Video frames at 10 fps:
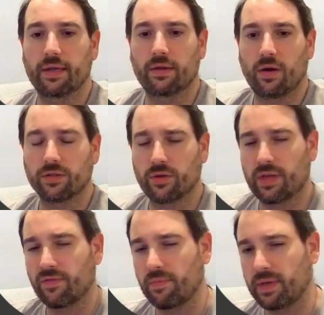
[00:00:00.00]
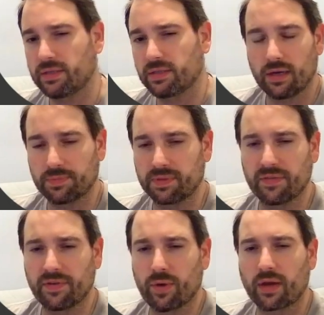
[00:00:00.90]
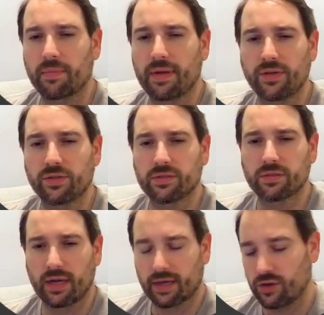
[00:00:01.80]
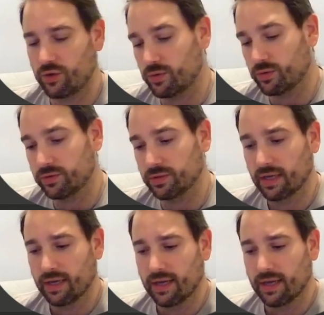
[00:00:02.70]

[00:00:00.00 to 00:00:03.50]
also giving me some specific recommendations that I can use